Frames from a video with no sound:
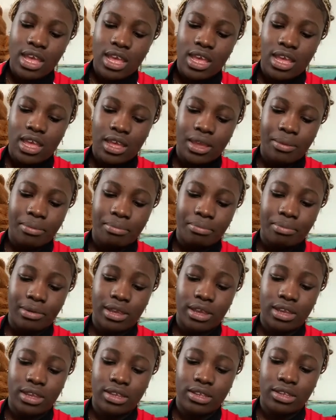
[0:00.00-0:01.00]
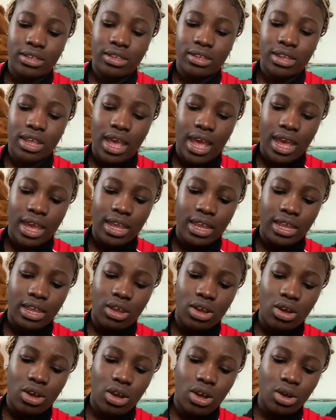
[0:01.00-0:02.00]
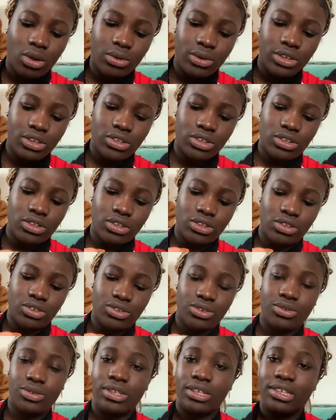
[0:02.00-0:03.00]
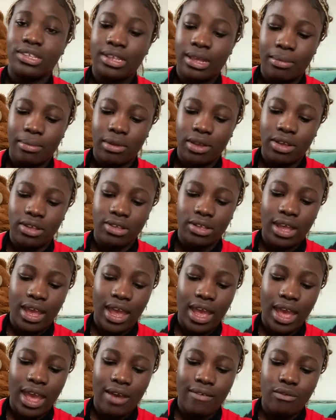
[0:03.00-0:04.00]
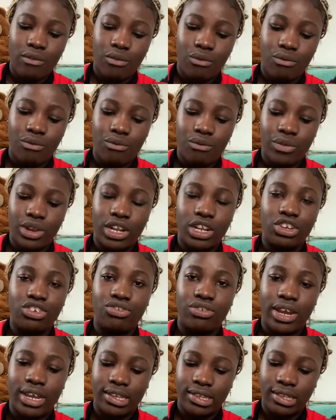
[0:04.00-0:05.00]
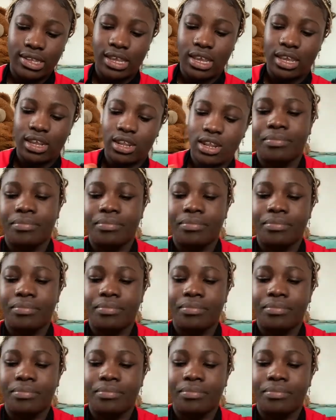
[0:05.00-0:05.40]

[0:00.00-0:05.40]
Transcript: and because I always do this step because I have a really dry skin.